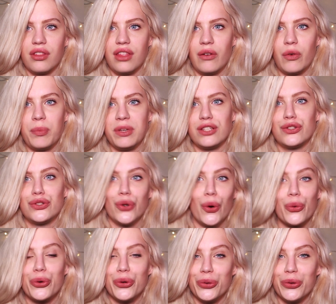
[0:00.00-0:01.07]
that would be
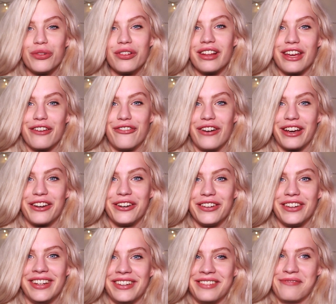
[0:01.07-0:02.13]
so cool if I
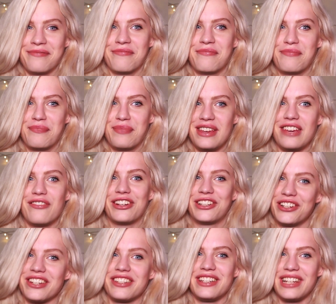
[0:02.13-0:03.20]
could be a
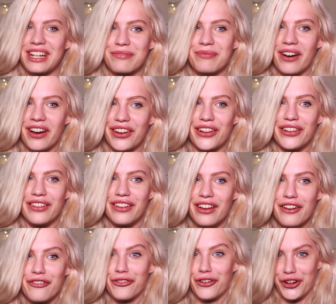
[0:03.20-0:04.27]
Victoria's Secret model,
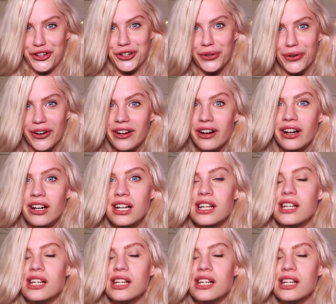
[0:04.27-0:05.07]
for sure.